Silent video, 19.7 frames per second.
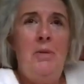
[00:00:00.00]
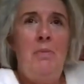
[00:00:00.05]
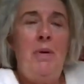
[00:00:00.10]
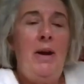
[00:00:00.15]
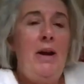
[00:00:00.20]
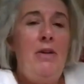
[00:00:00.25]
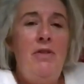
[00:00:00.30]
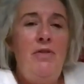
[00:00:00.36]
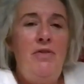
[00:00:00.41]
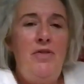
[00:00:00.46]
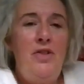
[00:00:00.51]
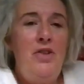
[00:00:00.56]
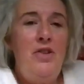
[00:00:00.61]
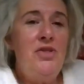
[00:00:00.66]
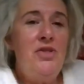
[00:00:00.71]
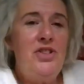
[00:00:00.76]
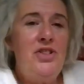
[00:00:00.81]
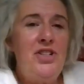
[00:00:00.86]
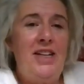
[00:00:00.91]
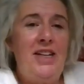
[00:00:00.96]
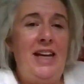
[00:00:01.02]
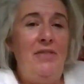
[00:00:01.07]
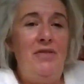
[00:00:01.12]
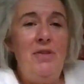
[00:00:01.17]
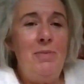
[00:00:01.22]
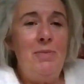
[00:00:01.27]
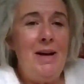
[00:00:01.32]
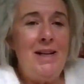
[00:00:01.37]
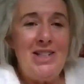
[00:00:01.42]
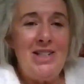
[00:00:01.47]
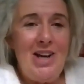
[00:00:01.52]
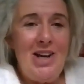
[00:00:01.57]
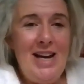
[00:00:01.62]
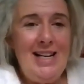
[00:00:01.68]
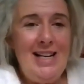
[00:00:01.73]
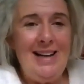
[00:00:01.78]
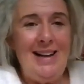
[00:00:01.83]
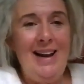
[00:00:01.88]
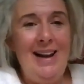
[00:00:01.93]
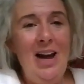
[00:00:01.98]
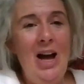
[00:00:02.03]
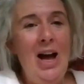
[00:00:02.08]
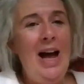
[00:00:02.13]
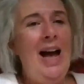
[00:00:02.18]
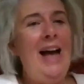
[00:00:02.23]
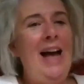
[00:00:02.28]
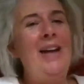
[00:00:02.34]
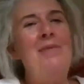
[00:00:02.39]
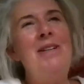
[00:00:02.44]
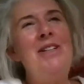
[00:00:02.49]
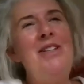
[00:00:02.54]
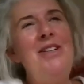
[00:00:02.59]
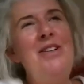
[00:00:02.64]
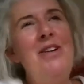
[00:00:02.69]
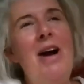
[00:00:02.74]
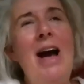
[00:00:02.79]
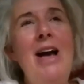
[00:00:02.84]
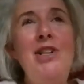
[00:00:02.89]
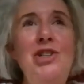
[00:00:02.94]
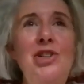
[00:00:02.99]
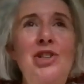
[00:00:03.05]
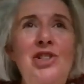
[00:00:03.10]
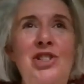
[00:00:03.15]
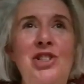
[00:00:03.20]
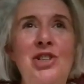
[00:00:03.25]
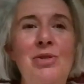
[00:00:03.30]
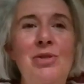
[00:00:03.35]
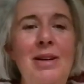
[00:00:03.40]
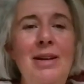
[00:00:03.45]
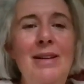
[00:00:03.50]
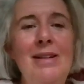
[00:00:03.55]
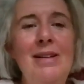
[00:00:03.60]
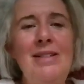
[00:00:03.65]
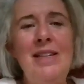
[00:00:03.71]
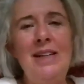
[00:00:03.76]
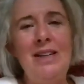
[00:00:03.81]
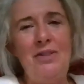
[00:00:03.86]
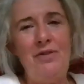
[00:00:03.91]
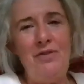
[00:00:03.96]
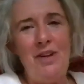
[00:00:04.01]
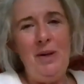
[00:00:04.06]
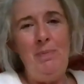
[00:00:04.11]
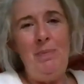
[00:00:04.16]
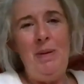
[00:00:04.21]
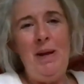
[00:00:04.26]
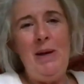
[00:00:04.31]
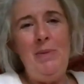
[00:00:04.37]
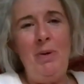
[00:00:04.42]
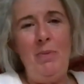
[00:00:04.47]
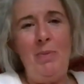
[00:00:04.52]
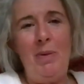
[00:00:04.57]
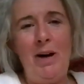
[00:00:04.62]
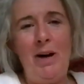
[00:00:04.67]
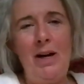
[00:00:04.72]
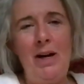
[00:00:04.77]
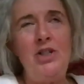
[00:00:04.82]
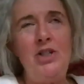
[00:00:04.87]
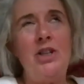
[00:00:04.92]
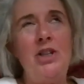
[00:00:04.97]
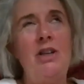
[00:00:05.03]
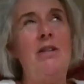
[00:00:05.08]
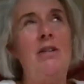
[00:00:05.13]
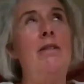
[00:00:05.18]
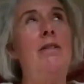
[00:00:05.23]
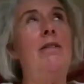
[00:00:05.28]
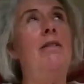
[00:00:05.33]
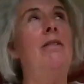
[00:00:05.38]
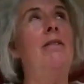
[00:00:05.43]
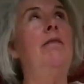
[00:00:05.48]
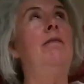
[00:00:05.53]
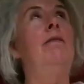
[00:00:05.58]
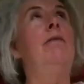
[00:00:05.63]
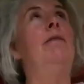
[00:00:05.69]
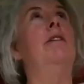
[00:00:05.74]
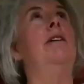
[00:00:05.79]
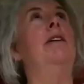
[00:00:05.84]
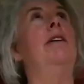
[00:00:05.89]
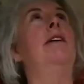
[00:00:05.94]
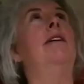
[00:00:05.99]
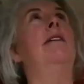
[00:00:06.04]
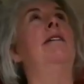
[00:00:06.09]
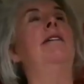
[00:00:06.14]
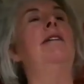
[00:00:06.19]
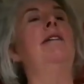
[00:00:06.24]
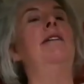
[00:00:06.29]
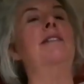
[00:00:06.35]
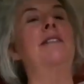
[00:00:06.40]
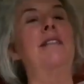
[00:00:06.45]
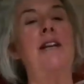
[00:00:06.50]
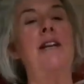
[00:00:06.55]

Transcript: But I refuse to give you my title." And I mean, as you're doing this, you can feel people behind you going, "Oh my God."